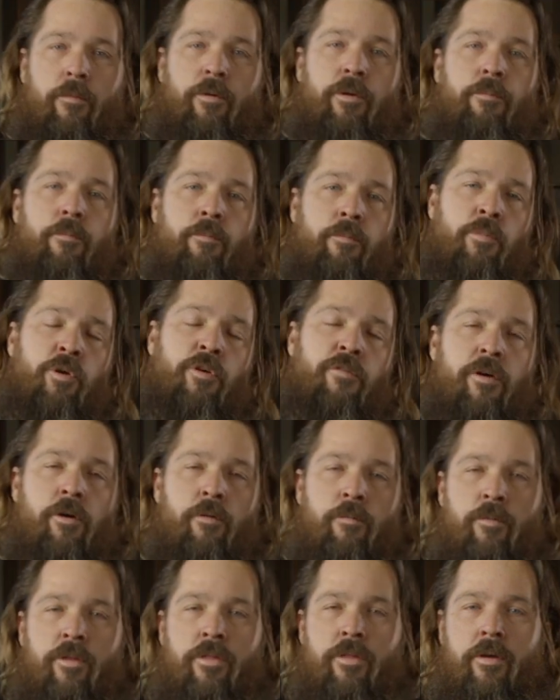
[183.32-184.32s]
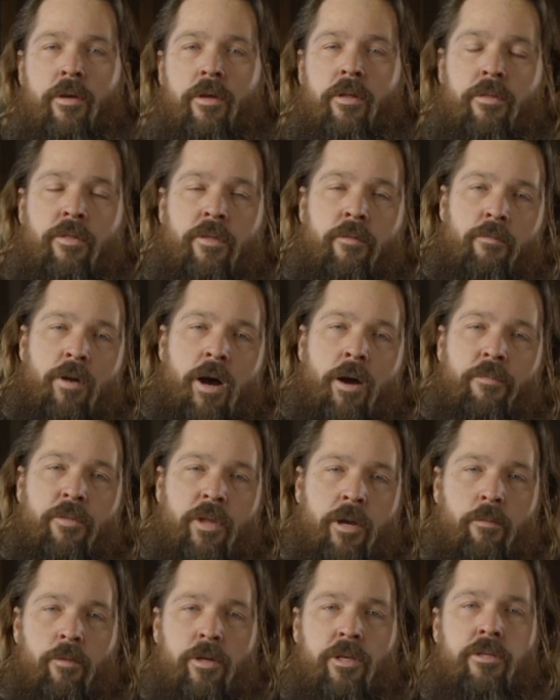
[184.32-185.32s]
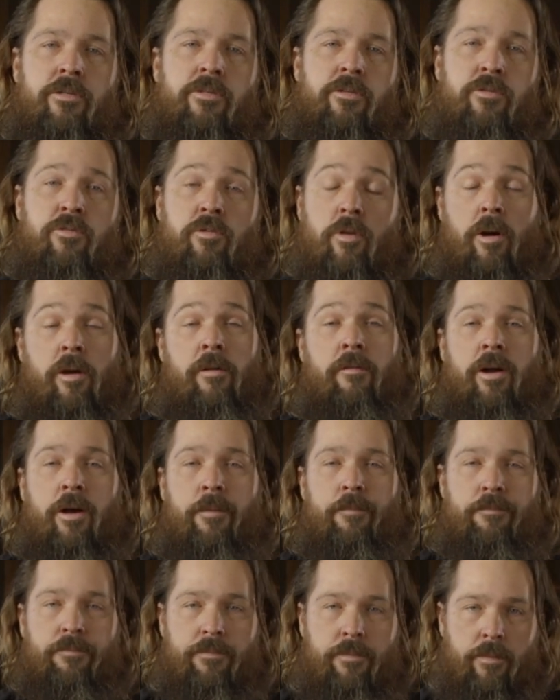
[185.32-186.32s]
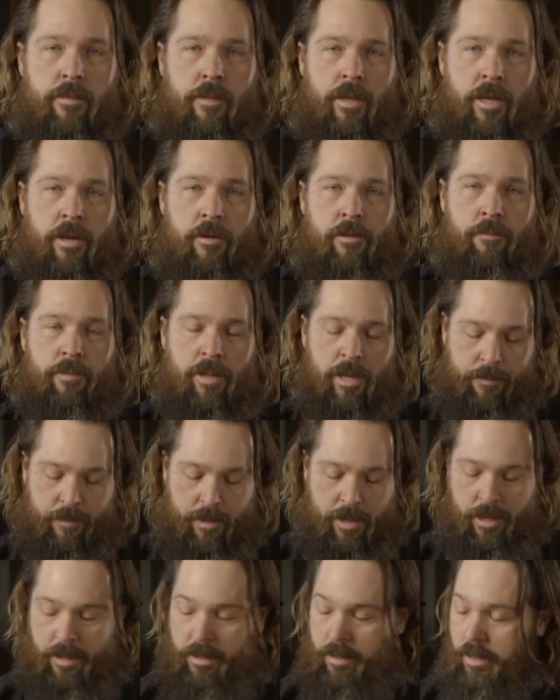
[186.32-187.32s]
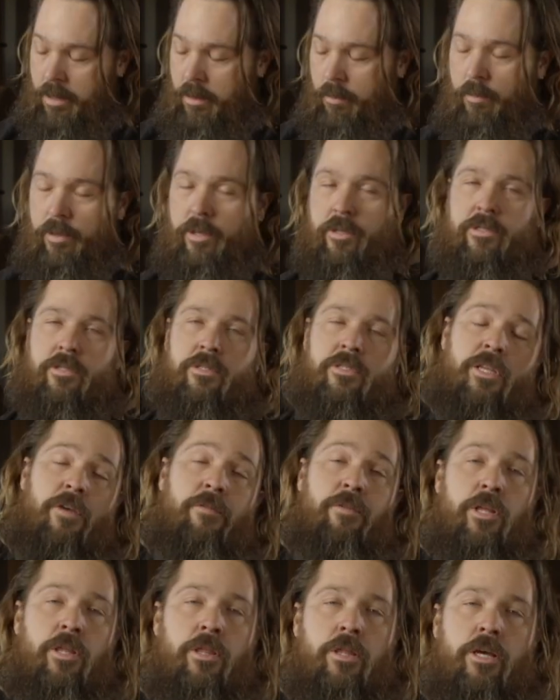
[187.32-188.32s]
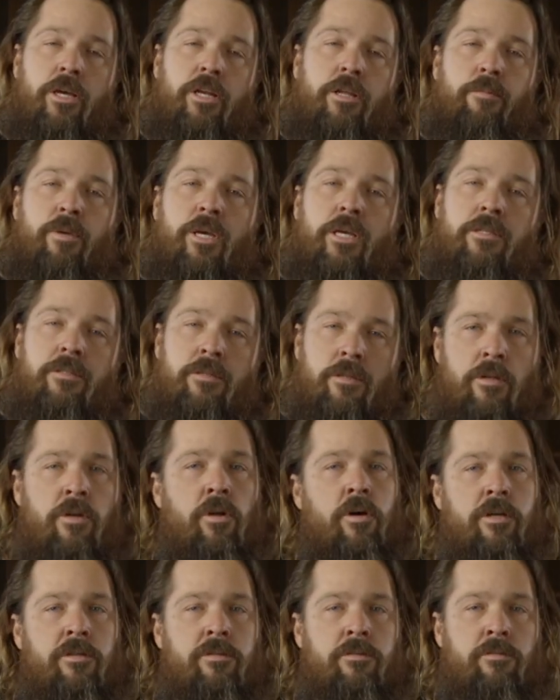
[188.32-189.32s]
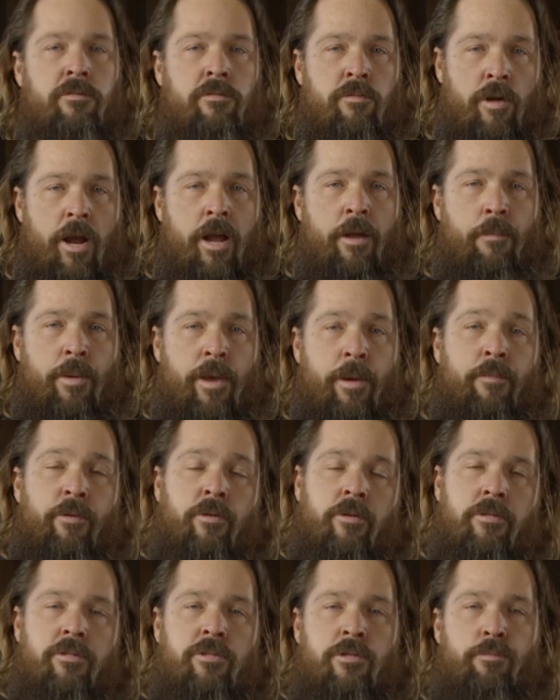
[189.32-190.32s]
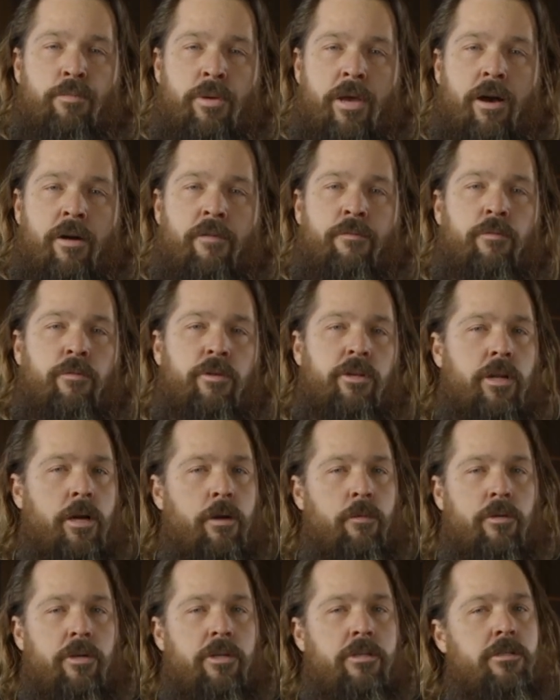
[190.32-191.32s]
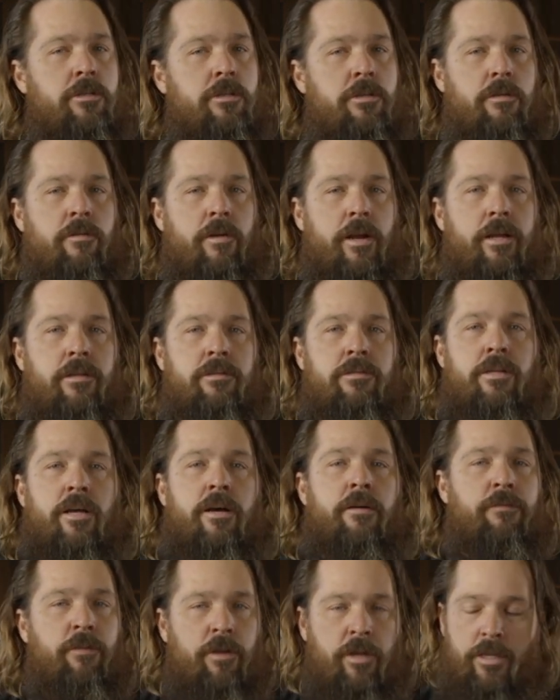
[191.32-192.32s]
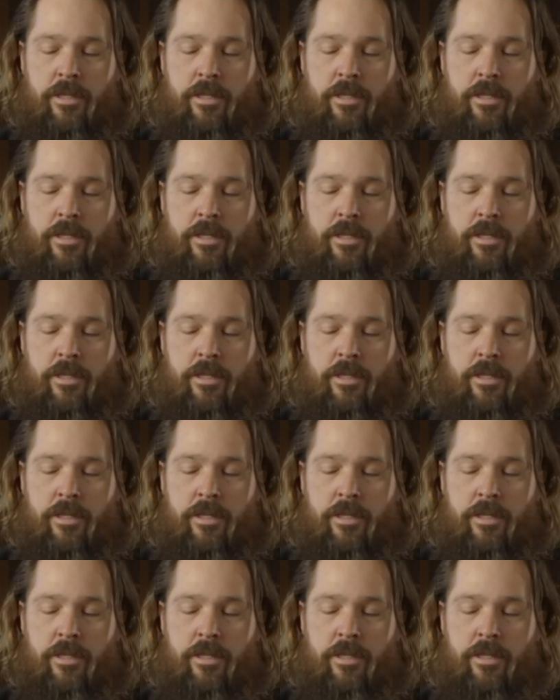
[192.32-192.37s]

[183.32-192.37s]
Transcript: We move on with the rub. Now we use a dry rub here at Blackbear. We use a 70-30 mix, nice cracked pepper, not too powerful. You don't want to do the ground stuff.